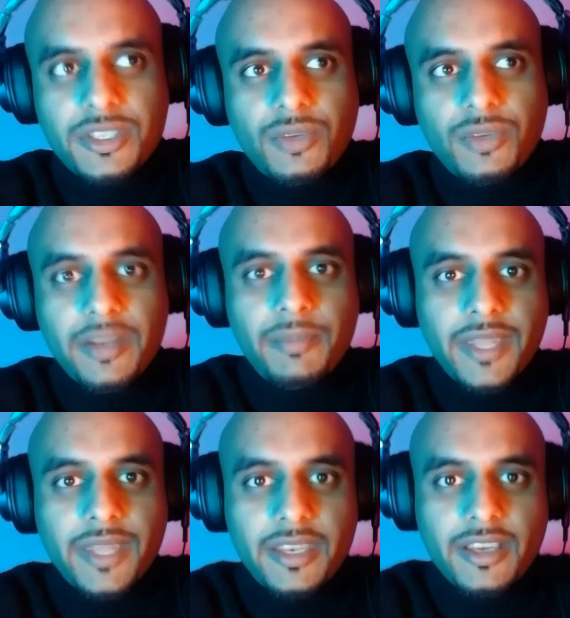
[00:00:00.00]
quite a
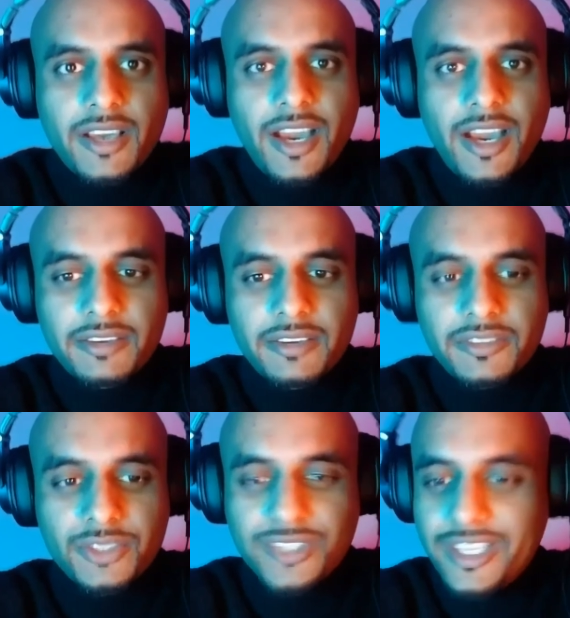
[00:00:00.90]
bit
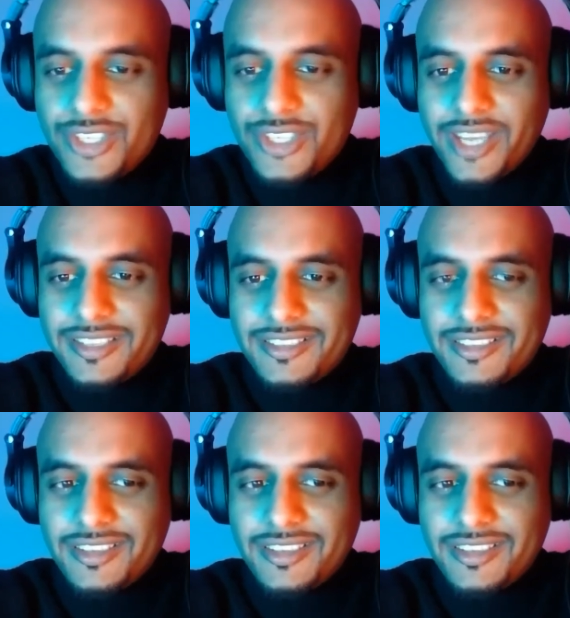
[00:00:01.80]
to digest